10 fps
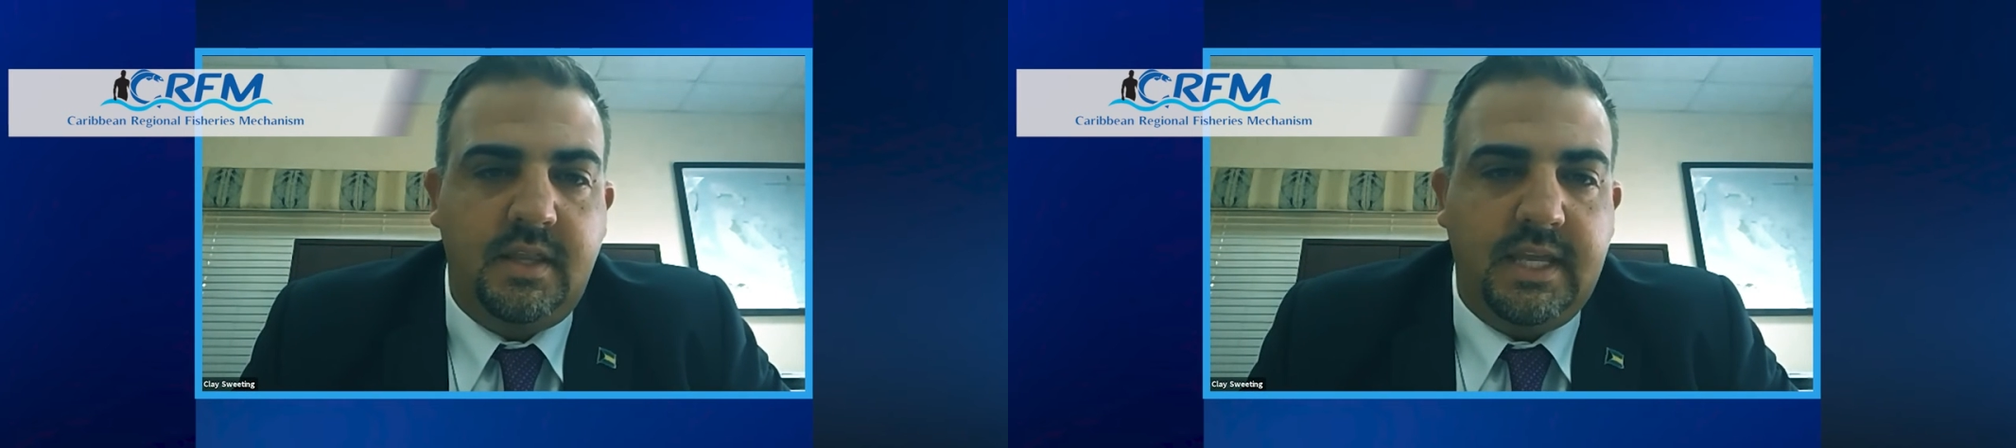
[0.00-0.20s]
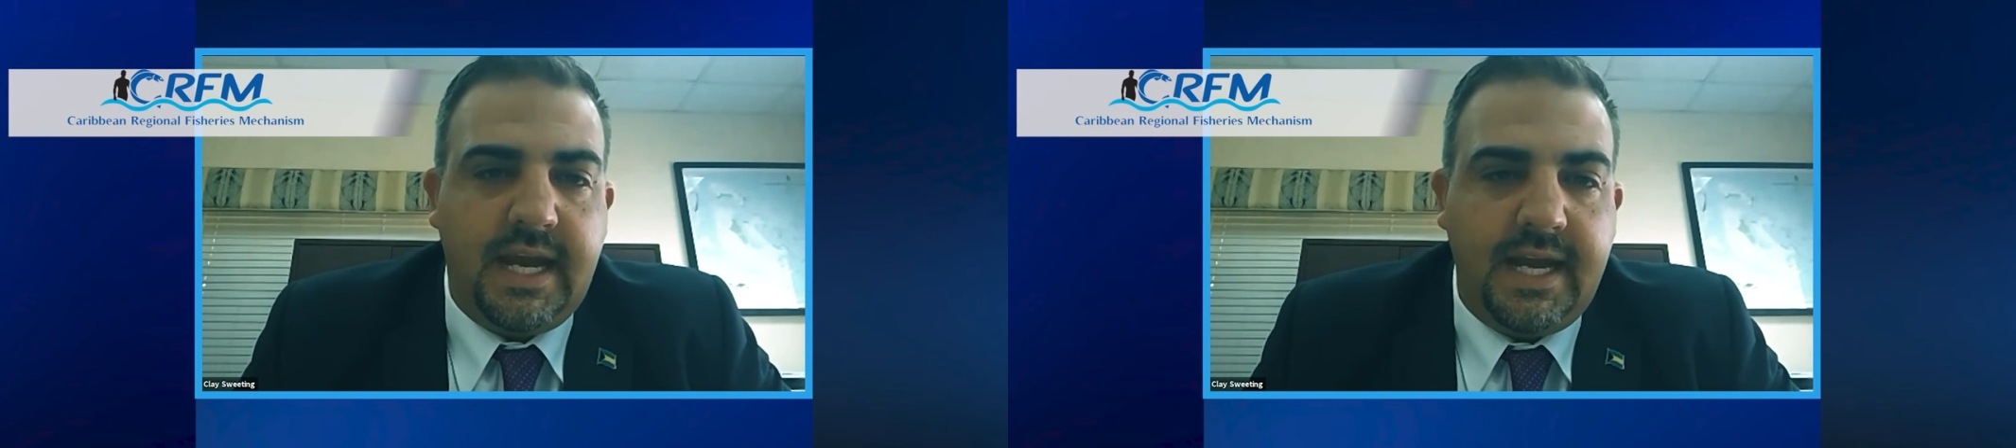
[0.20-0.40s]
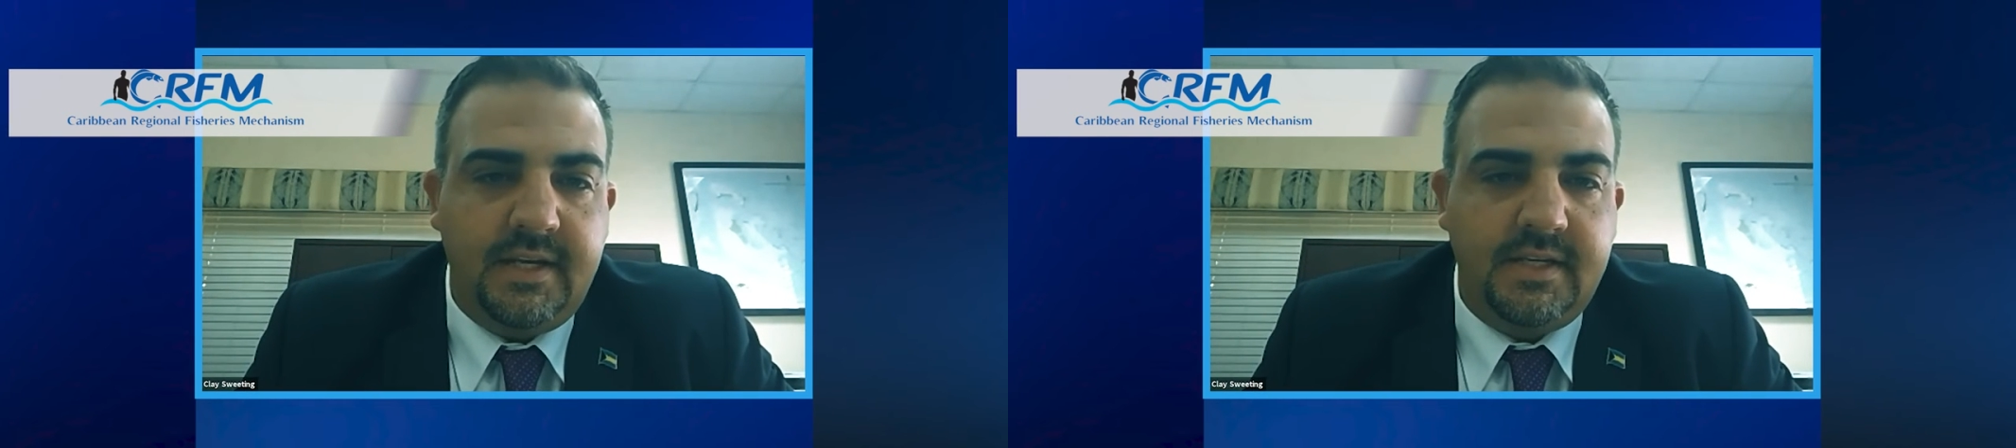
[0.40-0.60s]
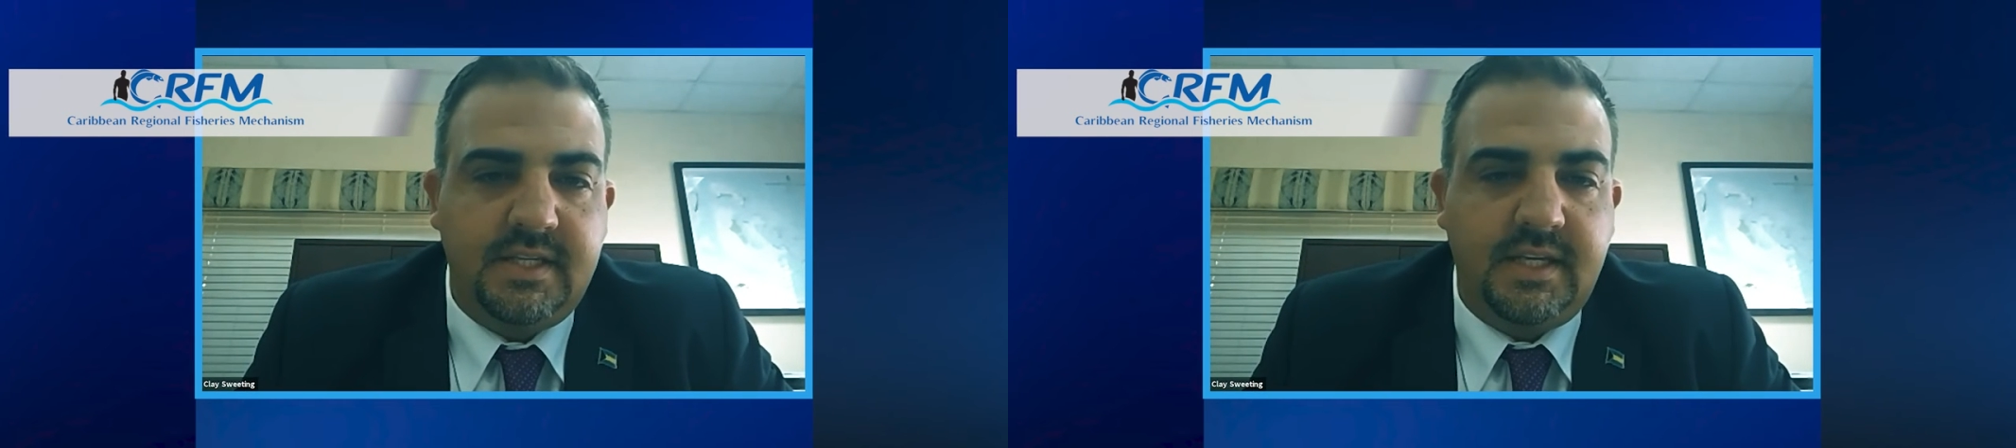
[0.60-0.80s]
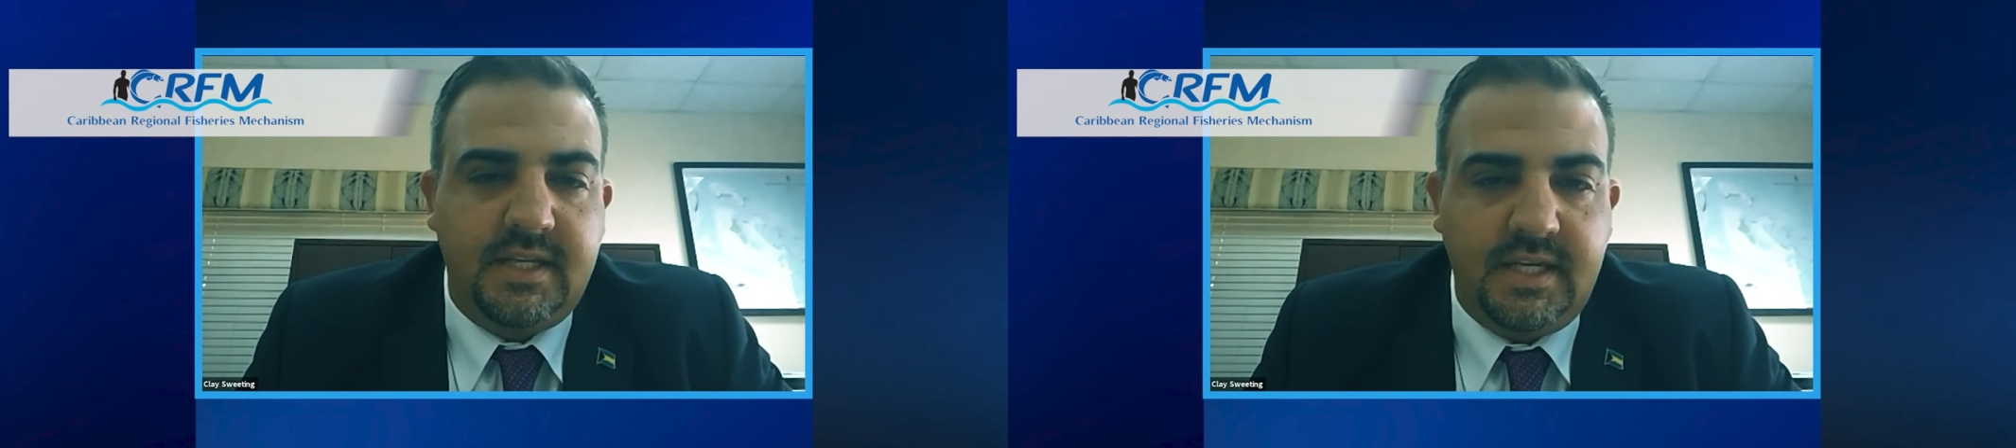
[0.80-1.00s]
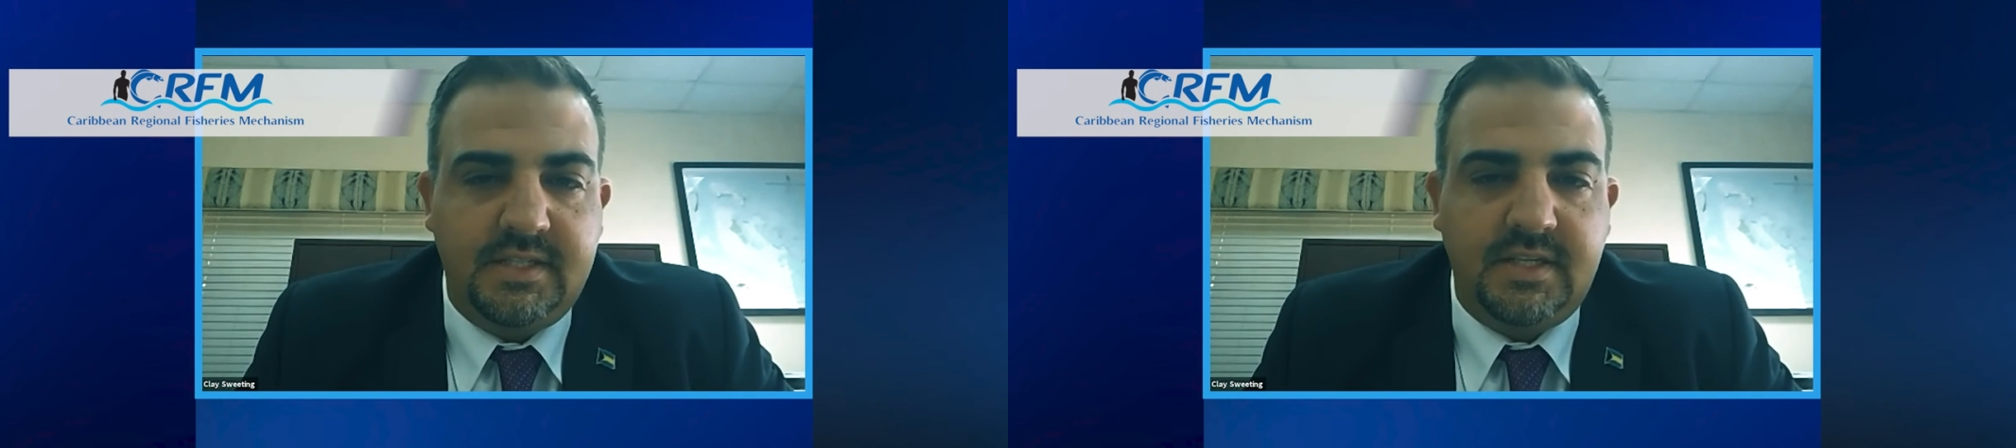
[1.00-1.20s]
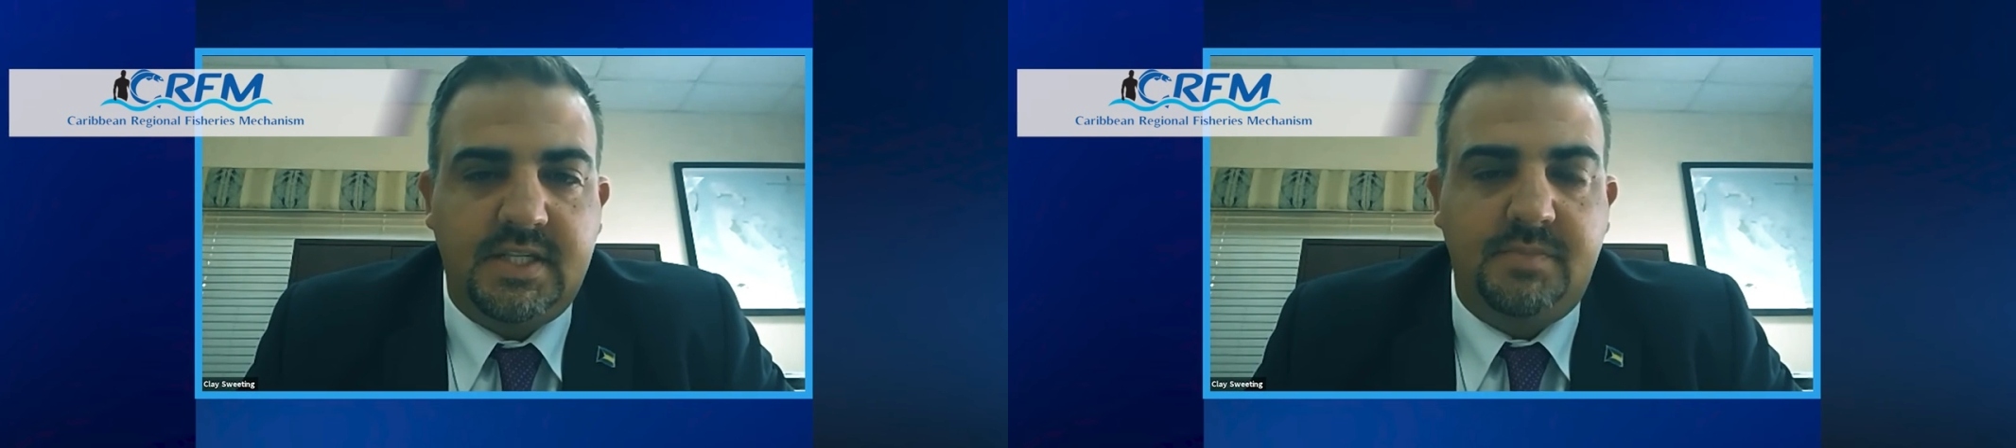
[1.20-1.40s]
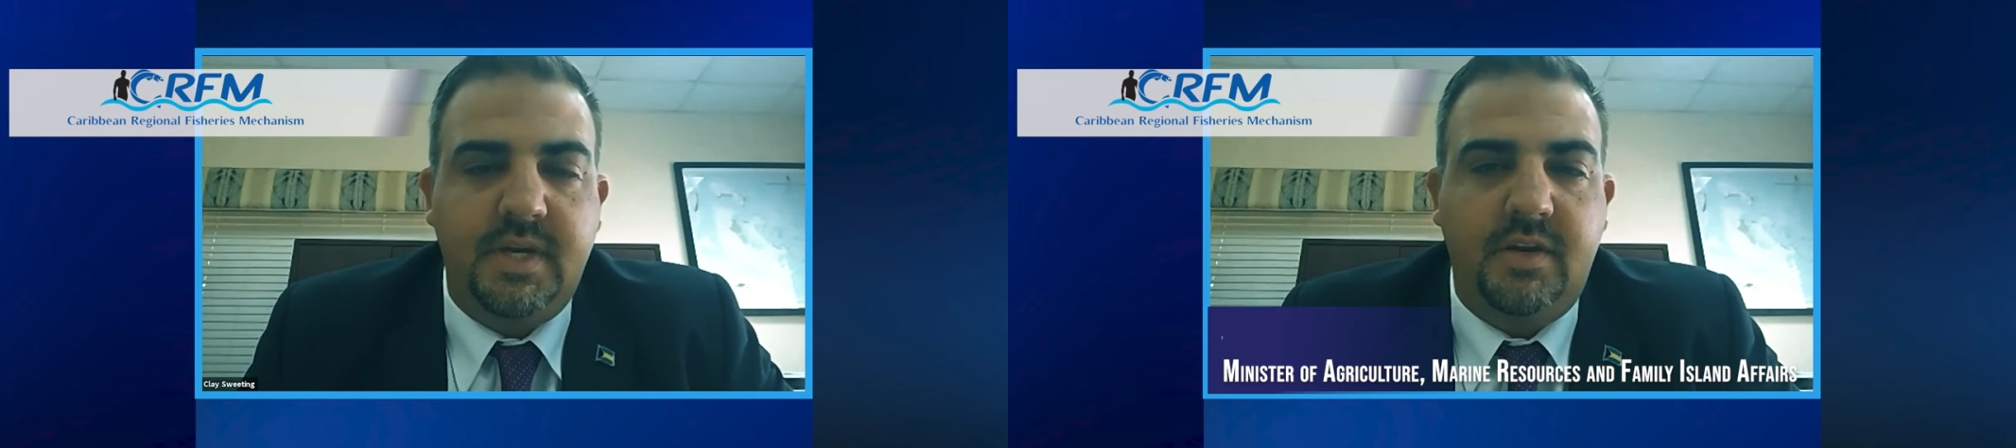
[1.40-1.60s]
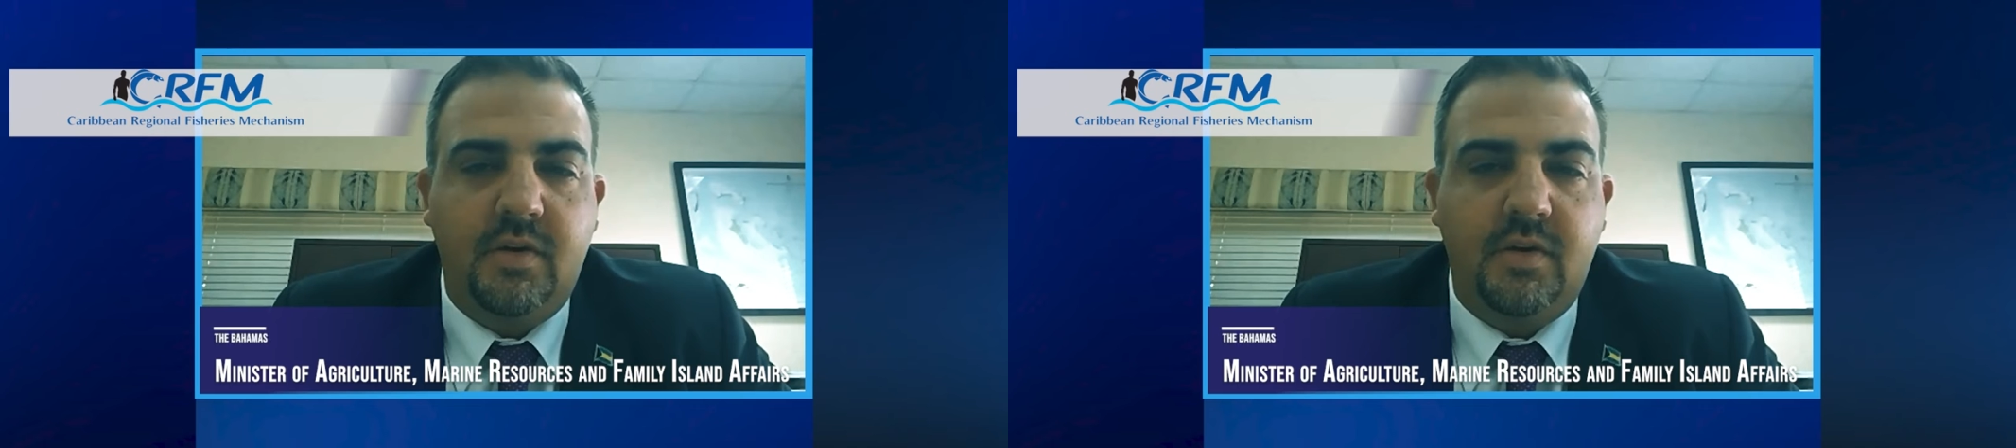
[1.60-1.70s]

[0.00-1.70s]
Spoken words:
The islands and keys are spread